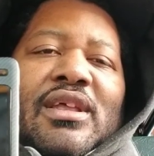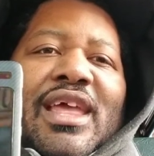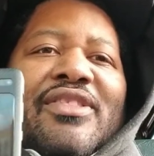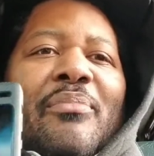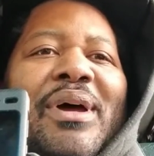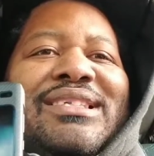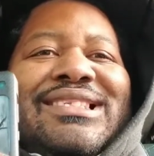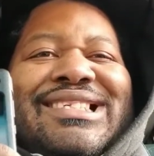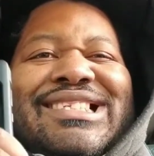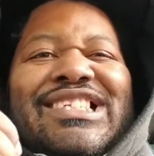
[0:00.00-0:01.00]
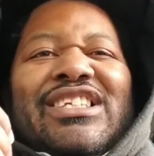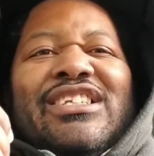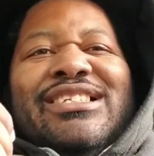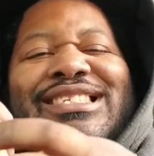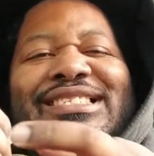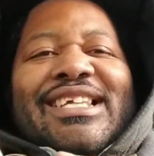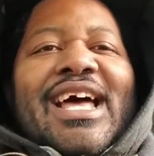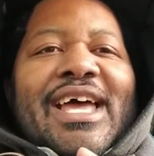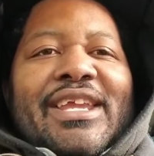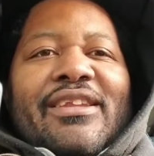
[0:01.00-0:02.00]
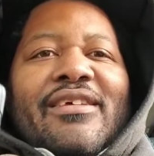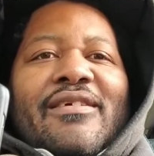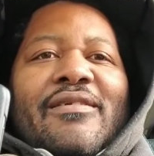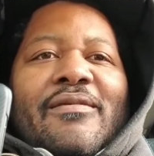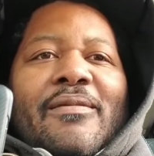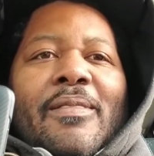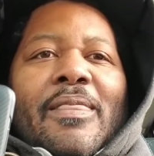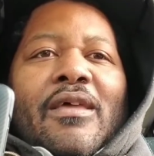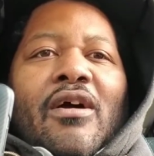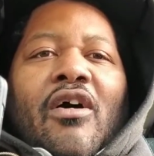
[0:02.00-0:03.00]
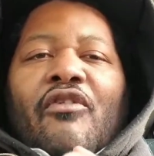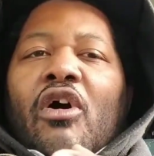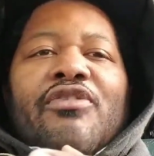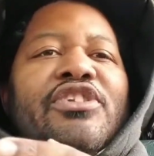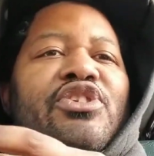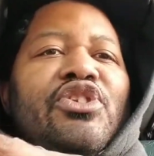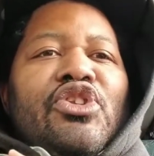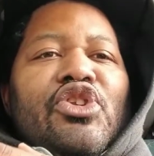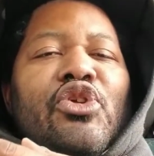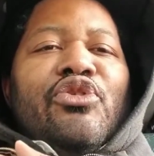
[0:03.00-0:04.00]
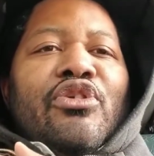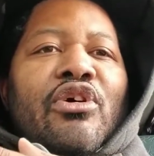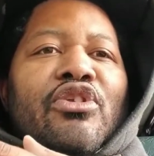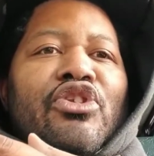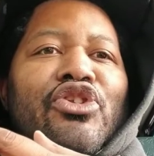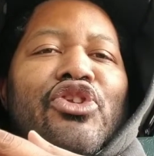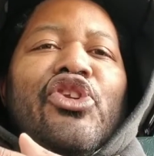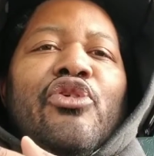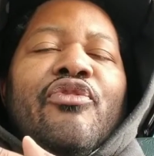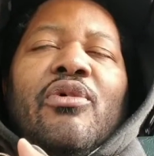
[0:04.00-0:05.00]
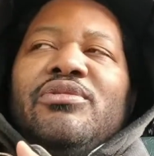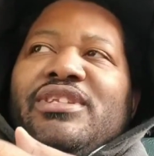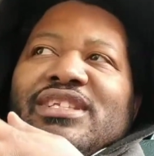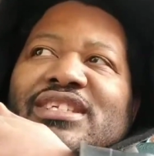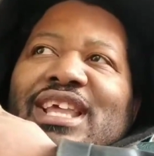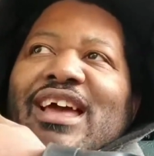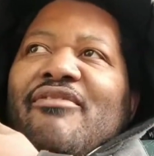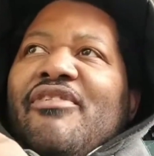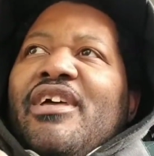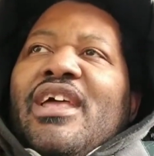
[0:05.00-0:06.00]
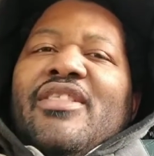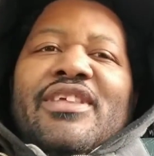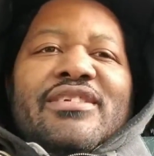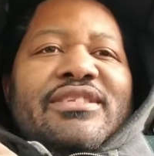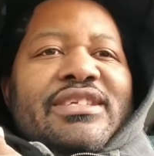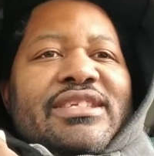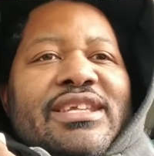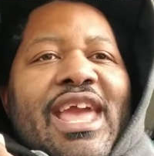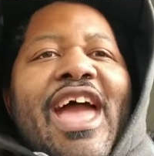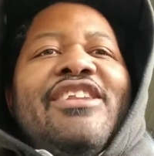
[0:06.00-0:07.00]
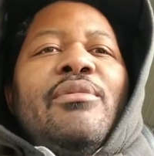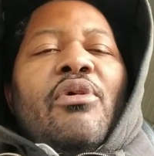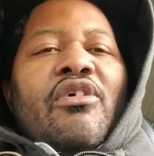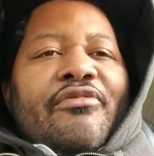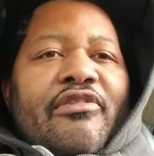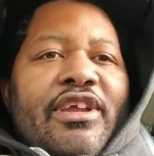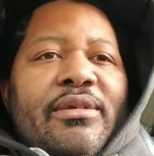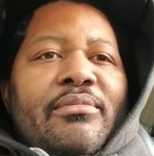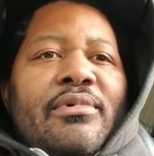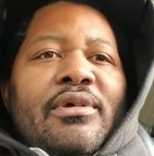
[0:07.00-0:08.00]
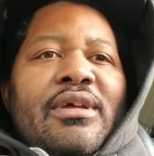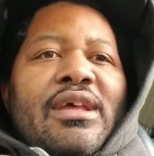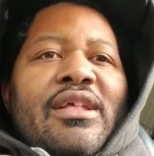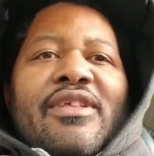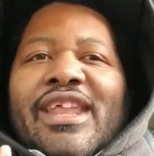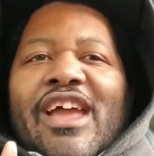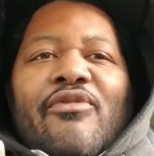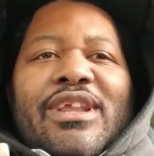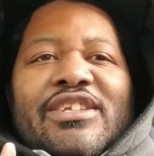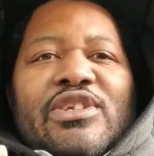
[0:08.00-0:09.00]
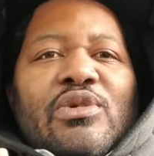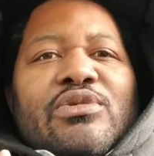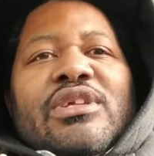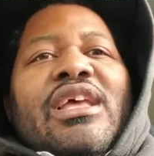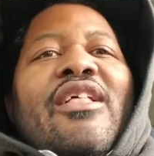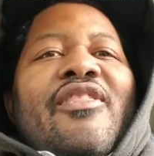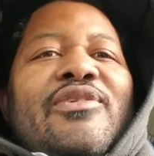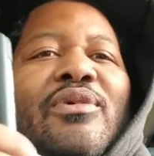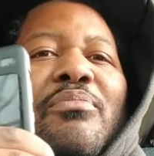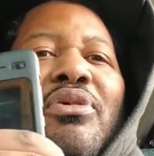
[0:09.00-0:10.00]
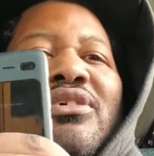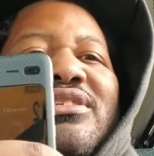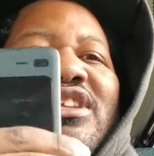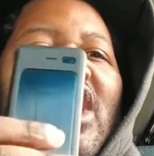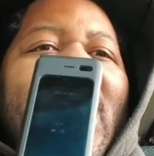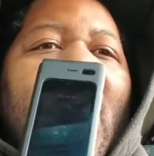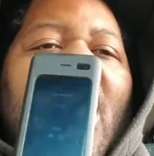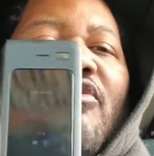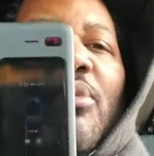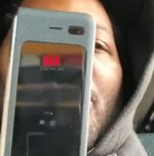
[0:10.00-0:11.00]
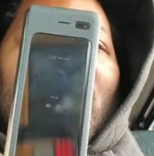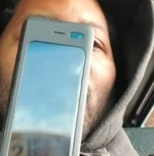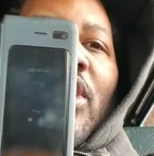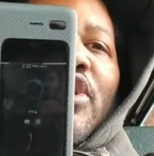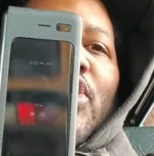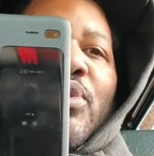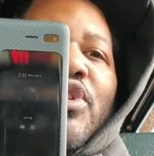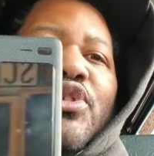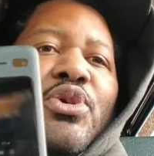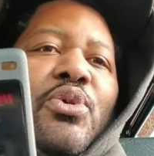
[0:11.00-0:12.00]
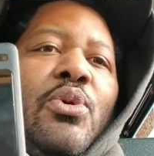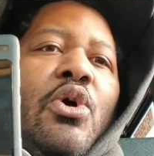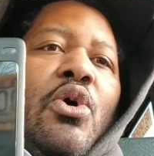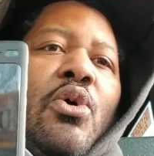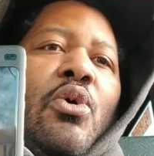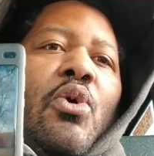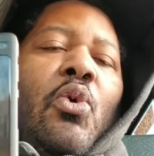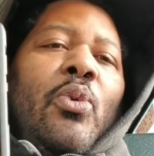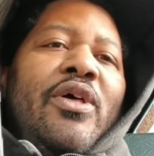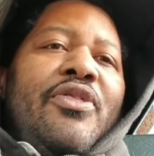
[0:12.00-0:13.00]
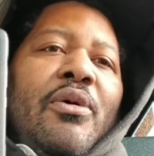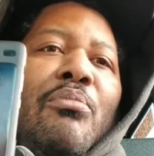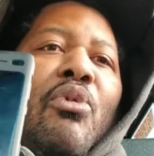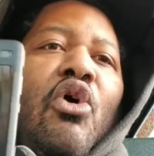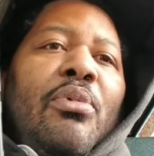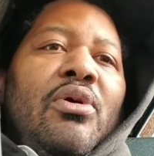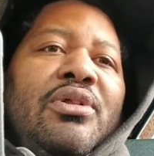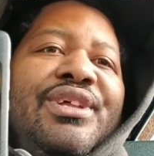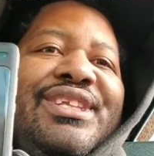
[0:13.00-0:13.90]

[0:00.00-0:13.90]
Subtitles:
The best design of all these new phones. These things have this candy bar frame that everyone has used. This one pushed the envelope of what you can do with mobile